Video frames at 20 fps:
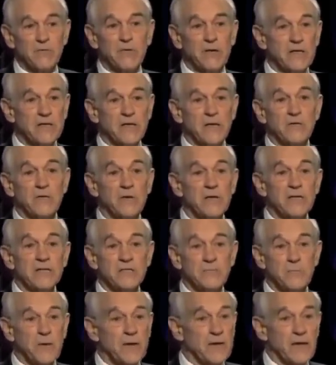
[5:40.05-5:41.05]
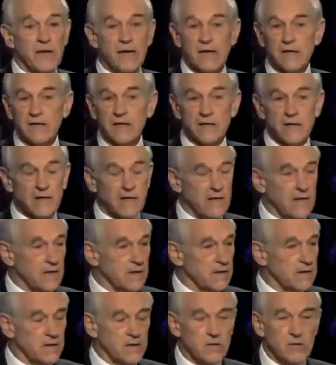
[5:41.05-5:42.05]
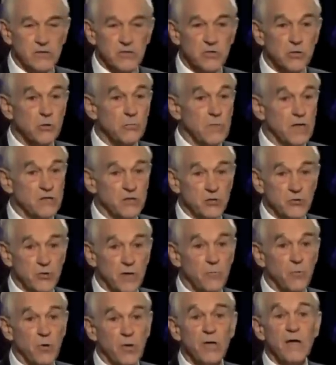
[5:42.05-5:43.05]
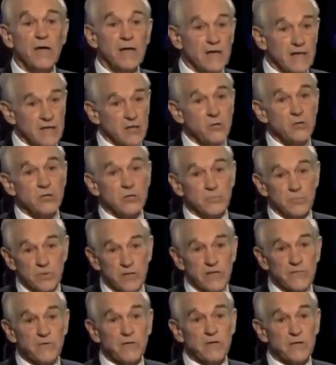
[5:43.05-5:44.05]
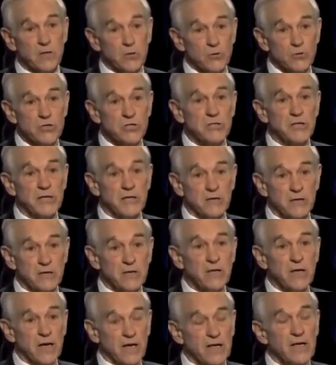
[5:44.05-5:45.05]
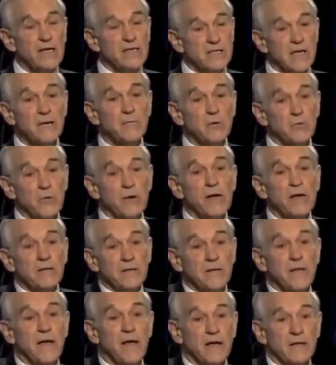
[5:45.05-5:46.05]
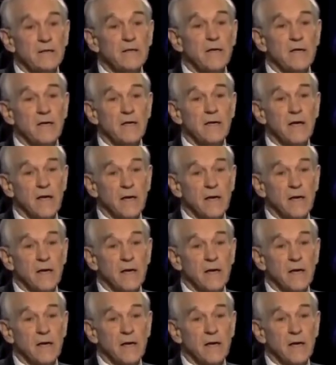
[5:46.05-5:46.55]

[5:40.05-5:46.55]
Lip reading: Greenspan caused so much trouble, and he used to believe in the gold standard. I think he's coming around to that,